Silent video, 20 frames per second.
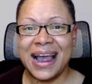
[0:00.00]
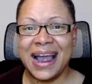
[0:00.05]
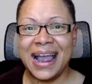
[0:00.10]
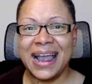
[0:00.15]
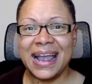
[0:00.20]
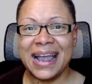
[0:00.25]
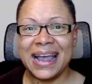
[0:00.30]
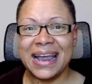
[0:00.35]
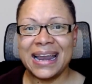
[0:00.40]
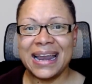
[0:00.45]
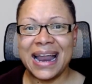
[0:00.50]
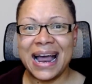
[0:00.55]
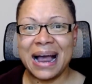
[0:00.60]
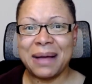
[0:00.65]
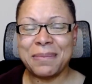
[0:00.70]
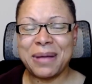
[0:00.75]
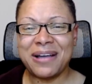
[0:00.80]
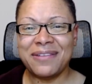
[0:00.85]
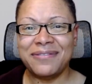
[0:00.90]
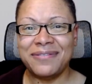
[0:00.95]
And
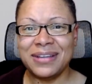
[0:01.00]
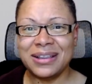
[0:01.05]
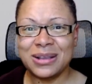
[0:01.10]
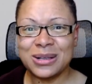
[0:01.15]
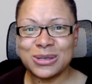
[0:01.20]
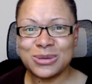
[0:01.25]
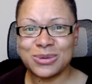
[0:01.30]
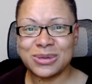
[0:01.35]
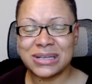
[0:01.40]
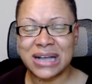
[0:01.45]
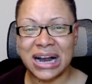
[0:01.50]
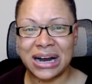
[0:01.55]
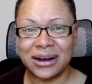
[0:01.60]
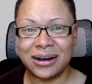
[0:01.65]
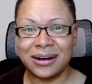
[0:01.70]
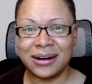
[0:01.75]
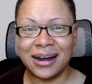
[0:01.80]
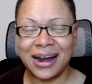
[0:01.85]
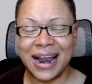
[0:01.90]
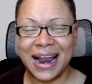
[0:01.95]
my feelings was
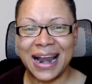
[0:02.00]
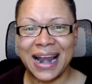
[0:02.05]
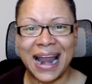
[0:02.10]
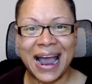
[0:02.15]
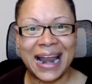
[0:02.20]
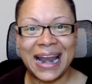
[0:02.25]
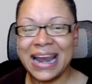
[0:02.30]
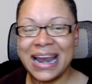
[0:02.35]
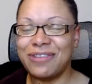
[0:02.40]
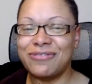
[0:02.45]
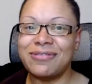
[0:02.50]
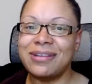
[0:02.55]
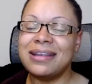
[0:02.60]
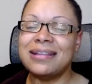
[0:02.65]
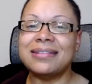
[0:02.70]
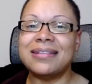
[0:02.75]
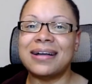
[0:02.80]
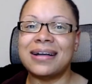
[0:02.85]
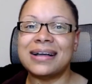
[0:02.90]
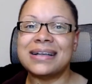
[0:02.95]
hurt, and I didn't
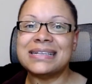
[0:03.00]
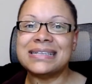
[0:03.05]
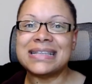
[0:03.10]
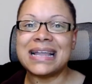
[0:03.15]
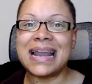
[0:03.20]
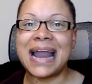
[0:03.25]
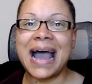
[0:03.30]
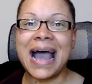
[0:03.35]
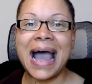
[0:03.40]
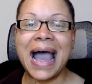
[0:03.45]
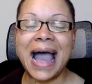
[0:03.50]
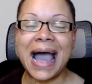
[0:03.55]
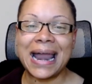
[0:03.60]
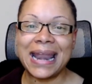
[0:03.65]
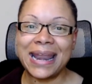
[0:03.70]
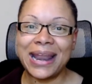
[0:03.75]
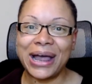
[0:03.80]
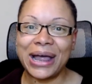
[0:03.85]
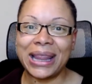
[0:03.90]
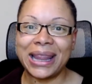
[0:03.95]
realize that I
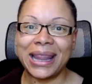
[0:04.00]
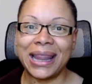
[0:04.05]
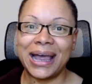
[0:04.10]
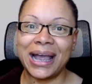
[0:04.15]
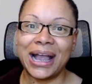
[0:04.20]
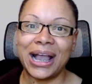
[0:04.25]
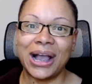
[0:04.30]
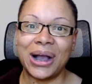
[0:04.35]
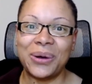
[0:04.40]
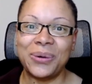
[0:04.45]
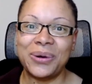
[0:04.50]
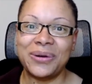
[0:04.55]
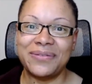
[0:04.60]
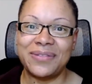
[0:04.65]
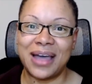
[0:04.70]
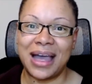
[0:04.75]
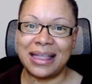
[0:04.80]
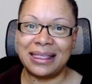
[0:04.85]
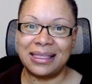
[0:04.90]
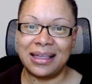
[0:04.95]
had not let go of
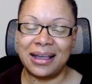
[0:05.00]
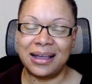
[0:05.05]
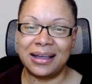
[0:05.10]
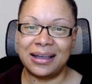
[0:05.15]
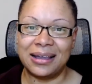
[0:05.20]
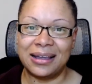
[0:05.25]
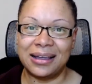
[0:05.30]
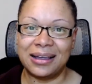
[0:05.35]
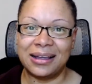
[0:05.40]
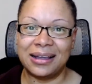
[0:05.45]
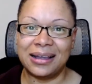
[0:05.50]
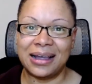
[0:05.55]
that thing.